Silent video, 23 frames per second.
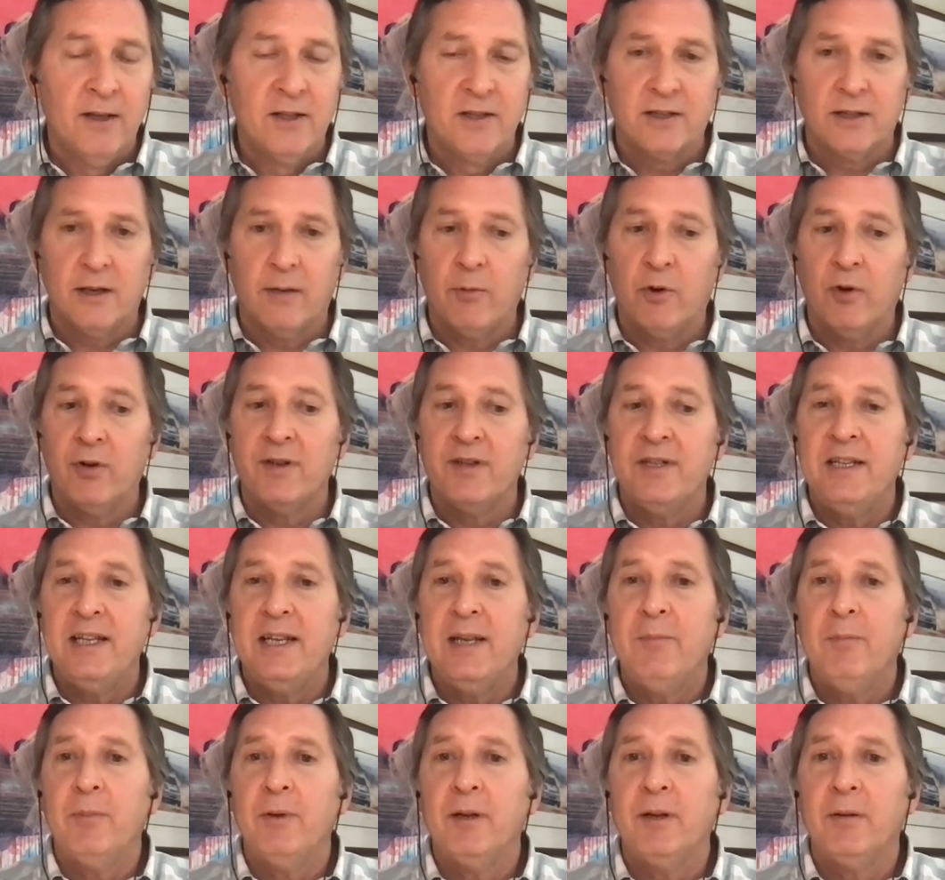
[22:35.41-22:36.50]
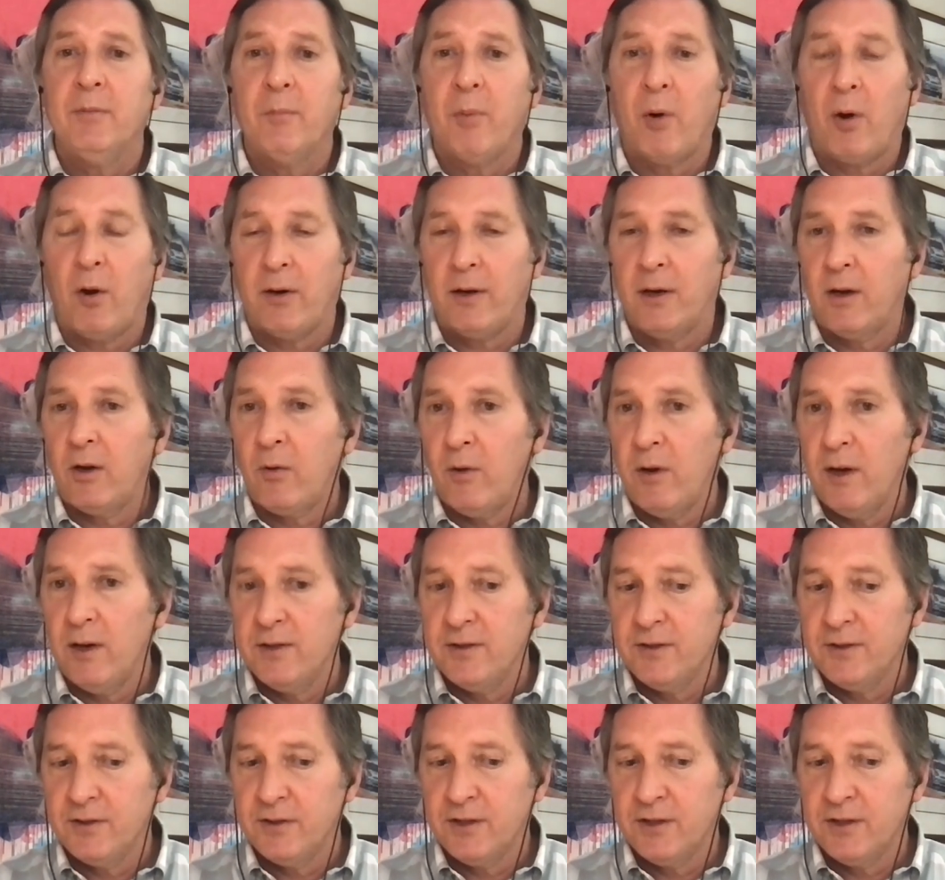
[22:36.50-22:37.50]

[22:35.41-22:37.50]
Some are deep in parking garages,